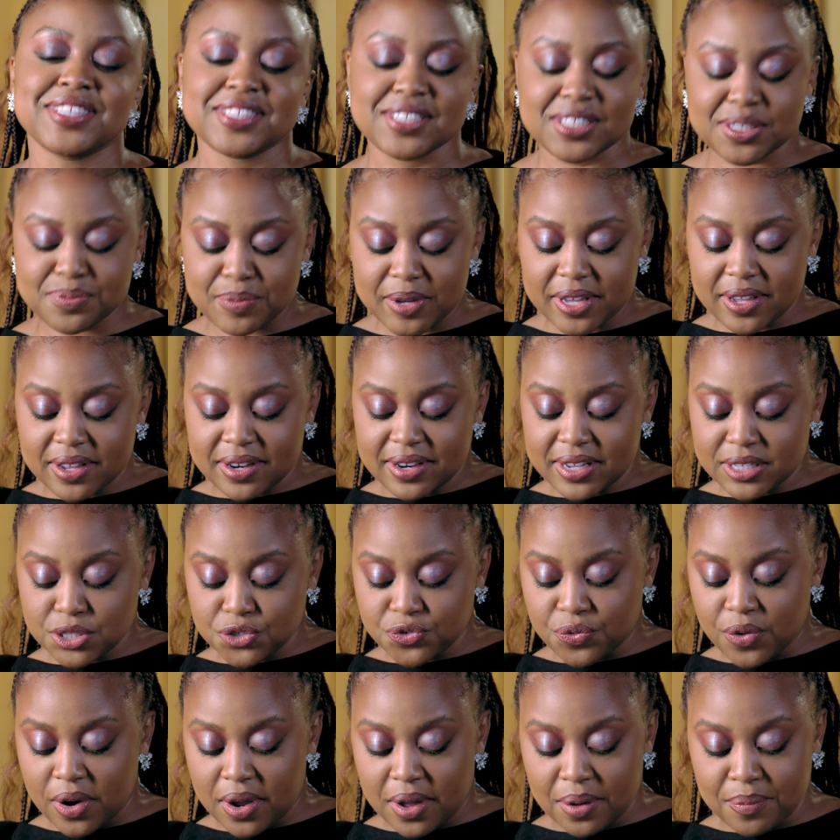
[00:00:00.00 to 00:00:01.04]
to This Man is
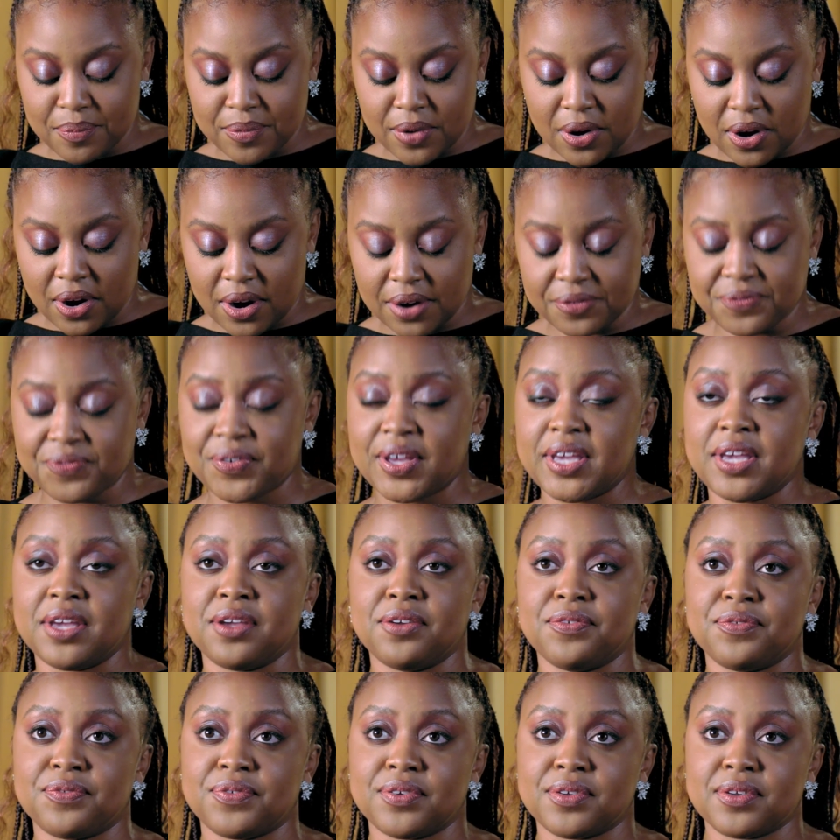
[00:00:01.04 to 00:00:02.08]
from our
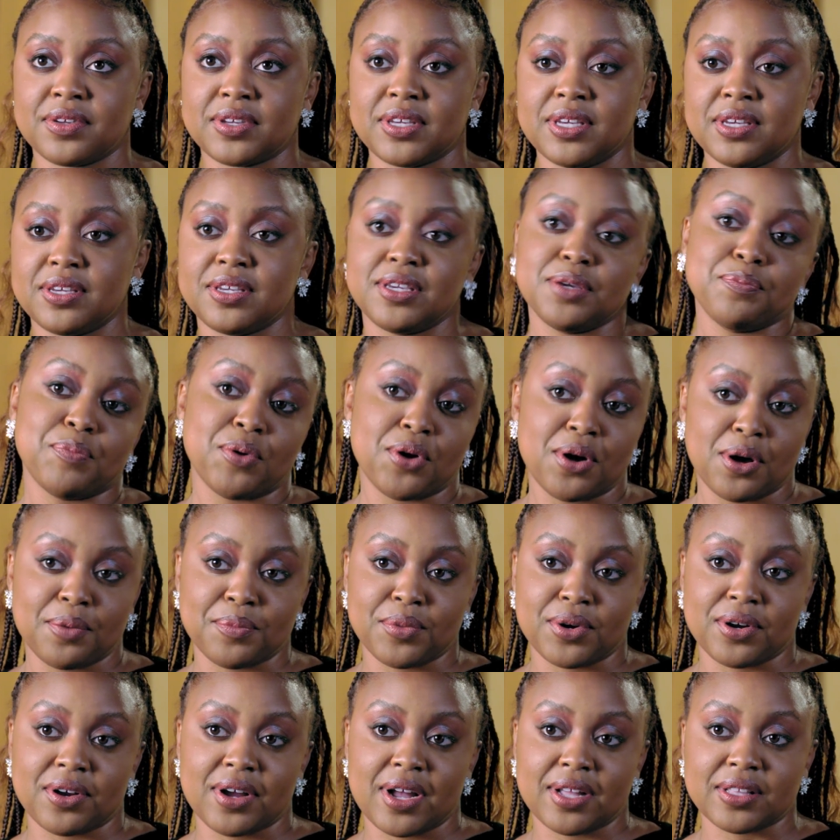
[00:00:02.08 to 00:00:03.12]
fave, Keke
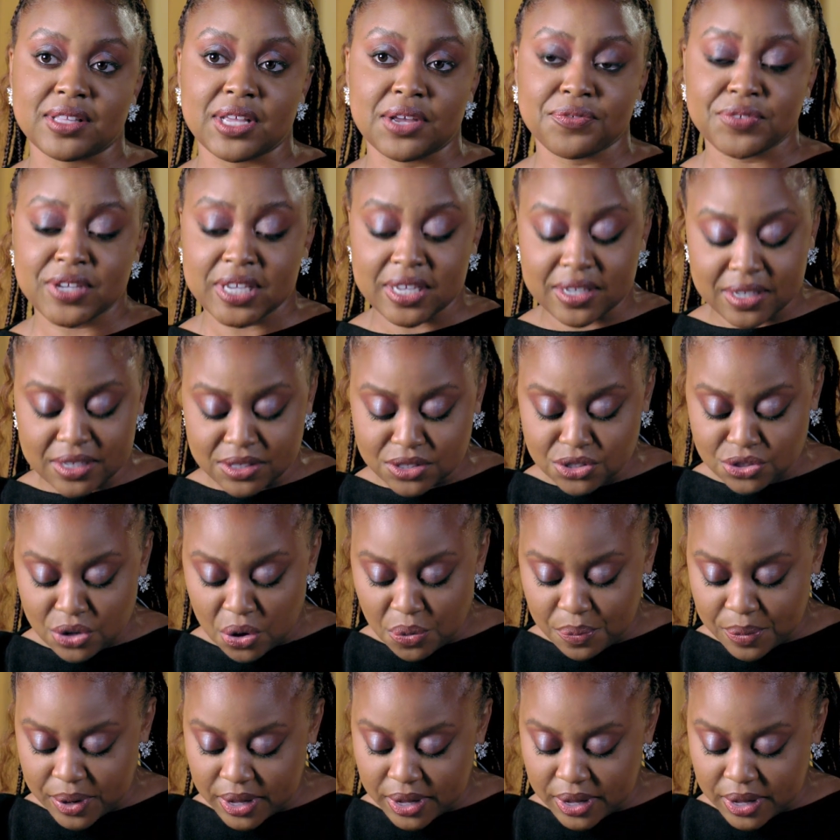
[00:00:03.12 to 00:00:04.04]
Palmer. I love Keke so